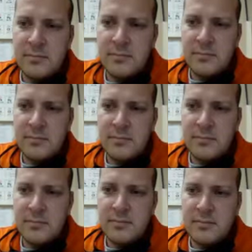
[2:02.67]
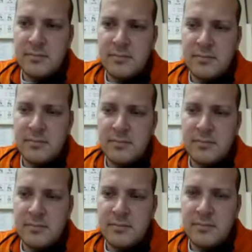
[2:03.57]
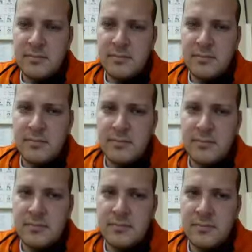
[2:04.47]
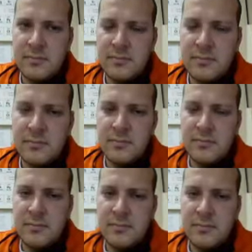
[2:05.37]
[no speech]